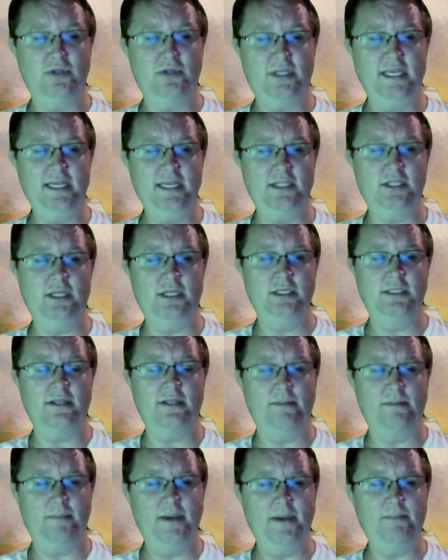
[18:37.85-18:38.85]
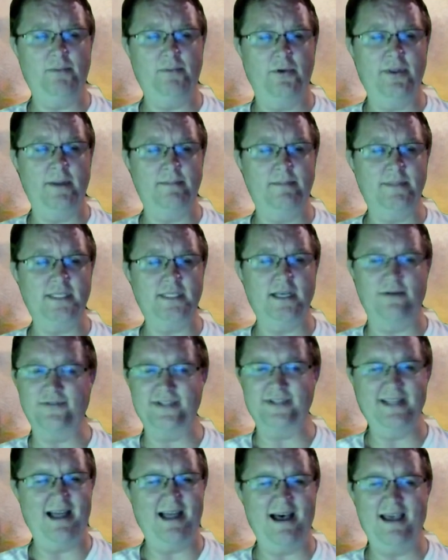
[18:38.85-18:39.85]
teachings of the people themselves,
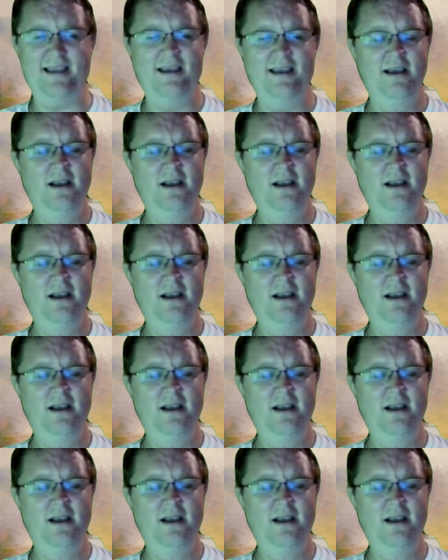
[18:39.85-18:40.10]
not